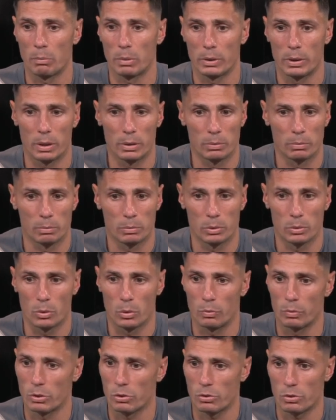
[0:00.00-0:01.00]
But then, you know,
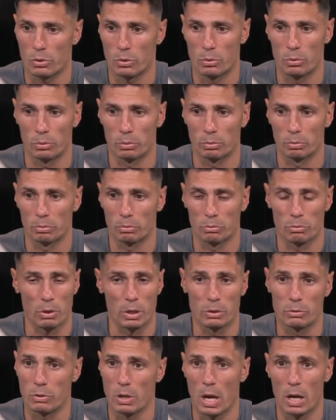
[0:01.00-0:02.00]
we show
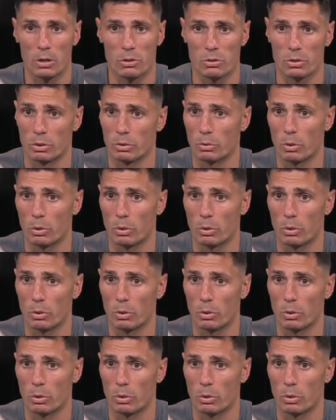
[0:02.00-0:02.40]
great reaction,